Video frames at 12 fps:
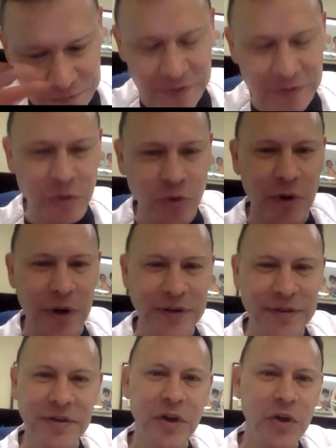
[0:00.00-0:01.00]

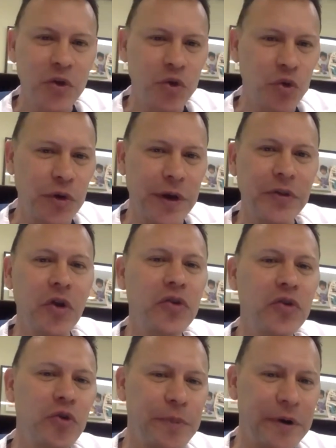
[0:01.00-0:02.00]
fistulas, you
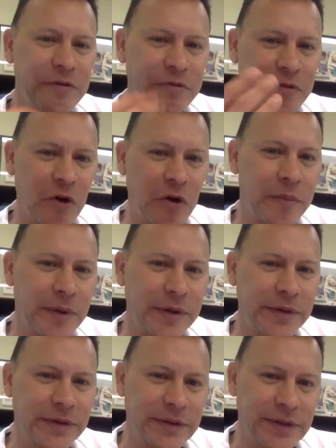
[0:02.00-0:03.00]
cannot to perform
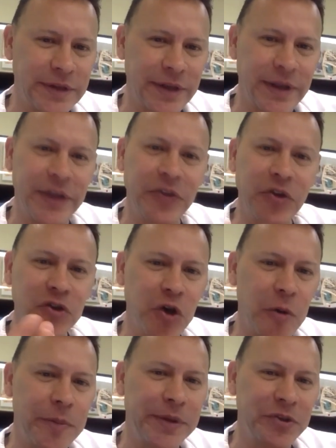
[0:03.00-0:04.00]
the
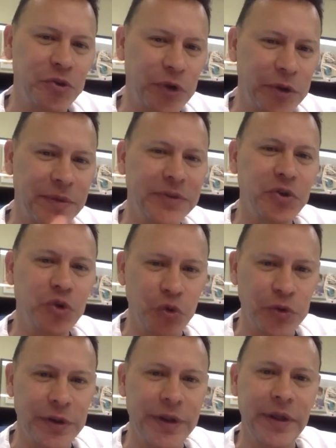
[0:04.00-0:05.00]
endoscopic treatment
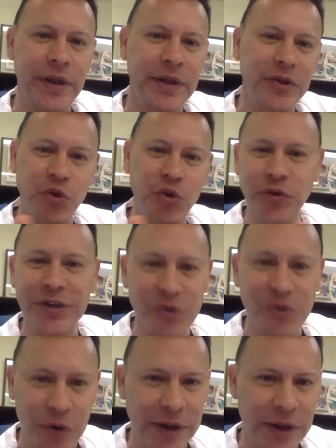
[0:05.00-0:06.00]
through the
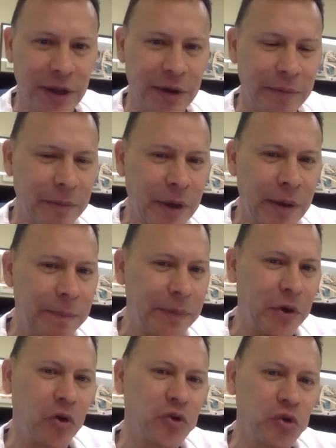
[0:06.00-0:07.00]
trachea,
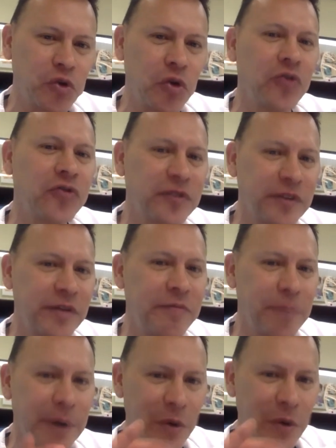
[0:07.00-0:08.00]
because you don't see
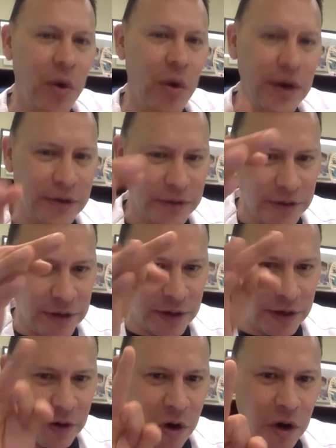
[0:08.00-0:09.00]
very well
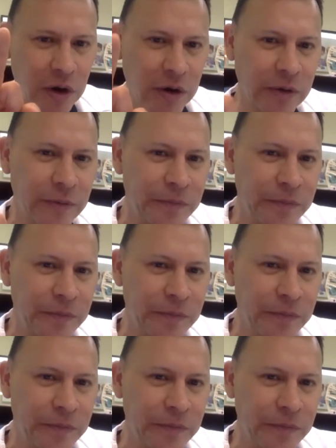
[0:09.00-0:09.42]
the hole.